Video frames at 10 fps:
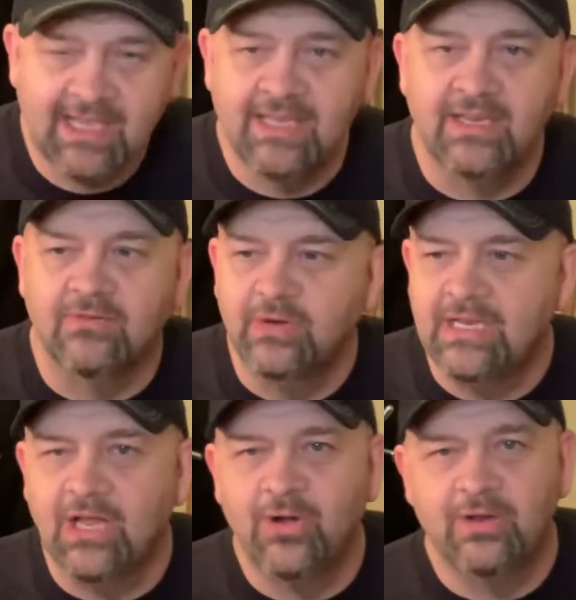in the
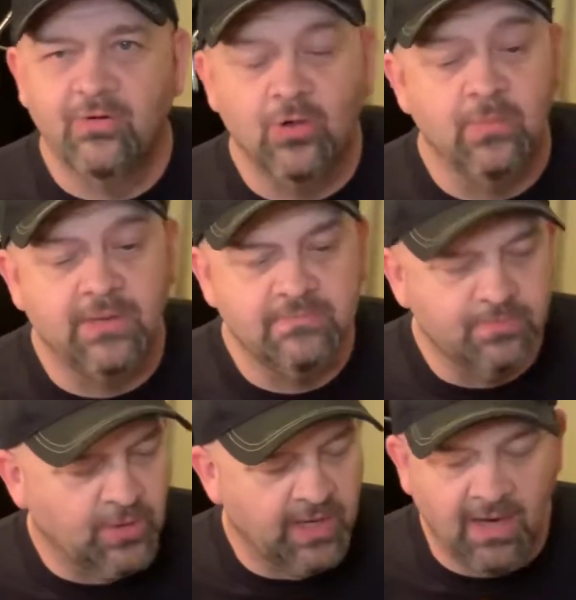reloading room, and
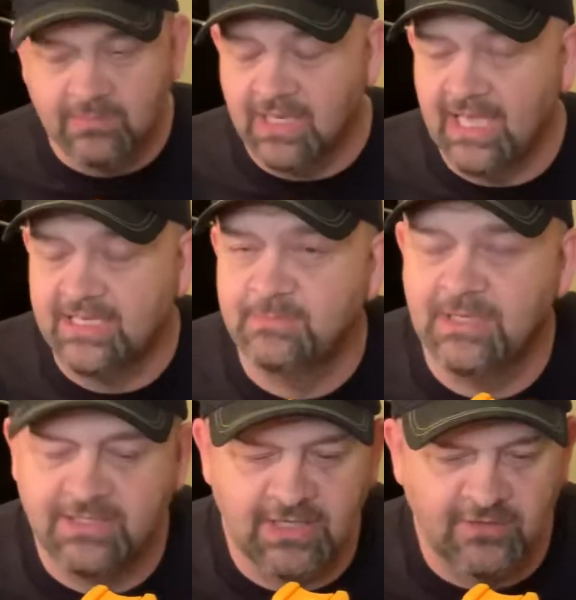boy, I'm glad. It's been
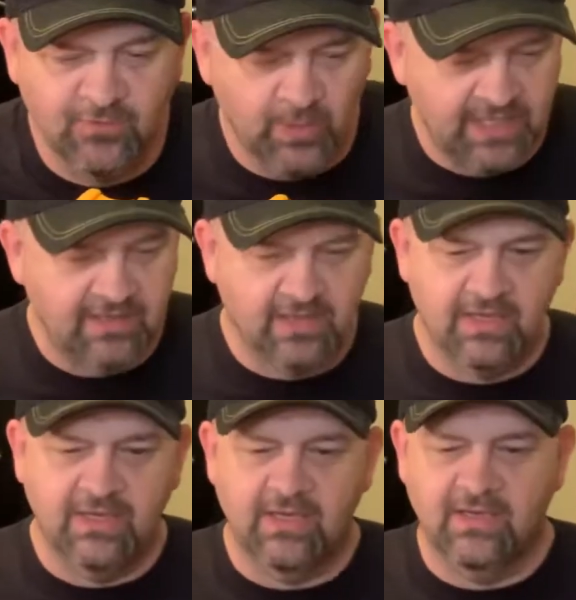a tough week,
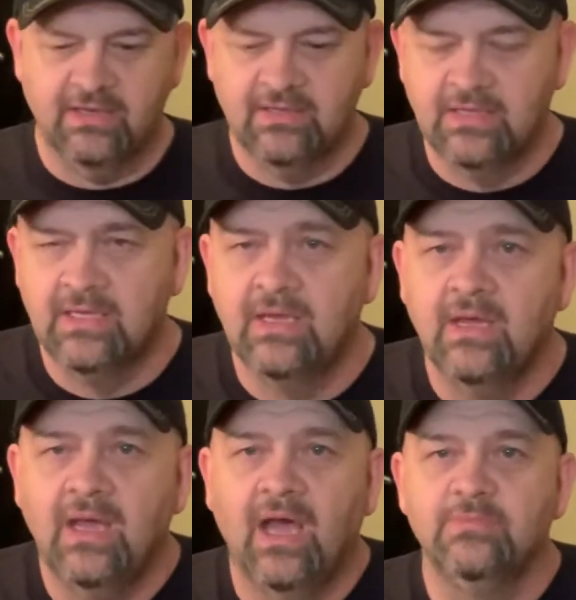and
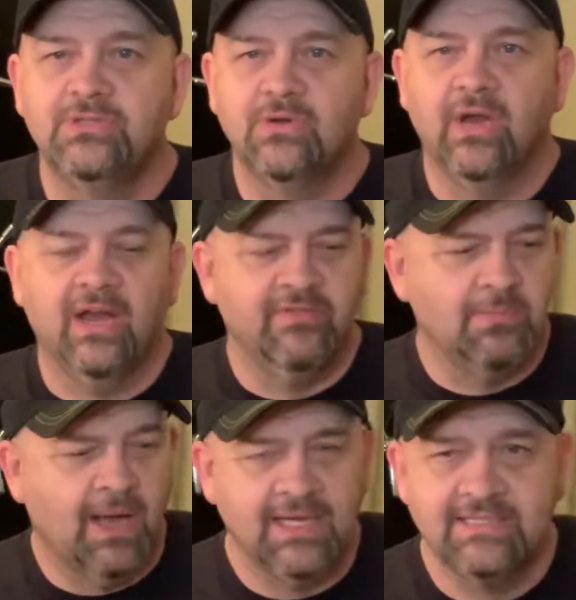I'm sure
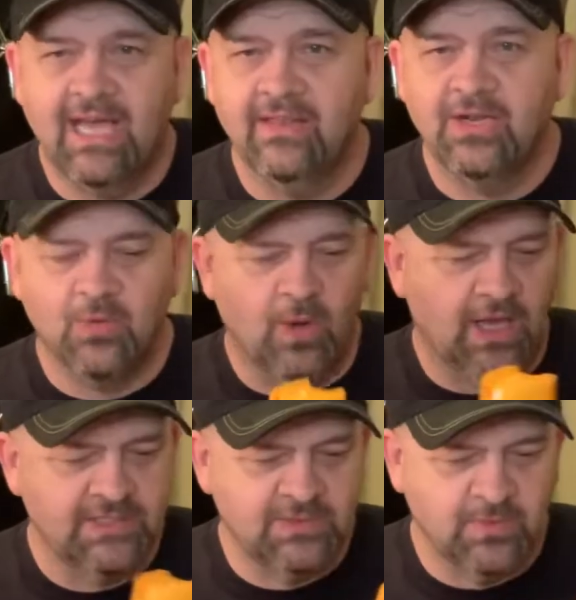everybody's out there
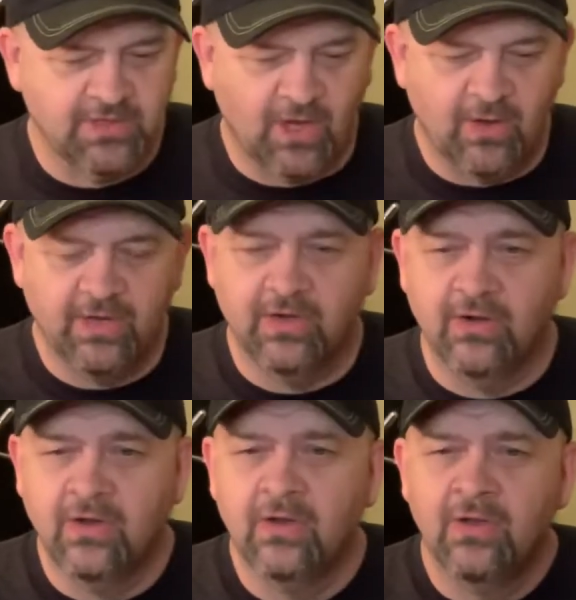watching with all their
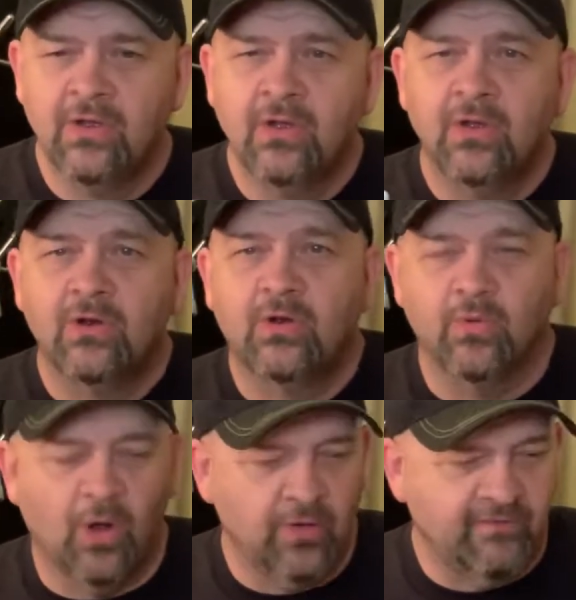
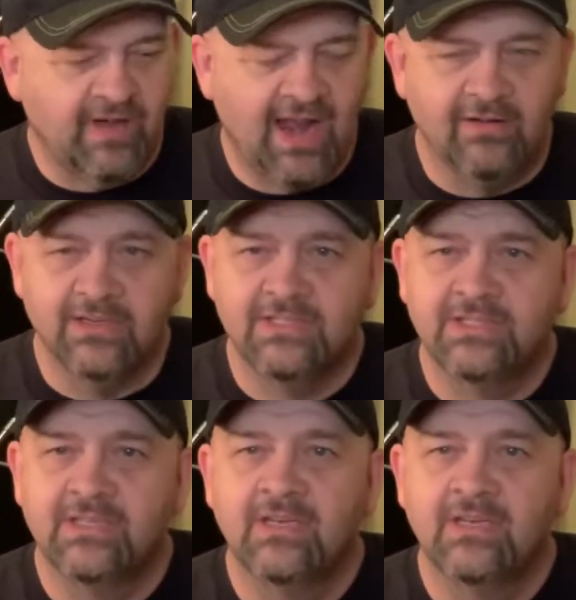coronavirus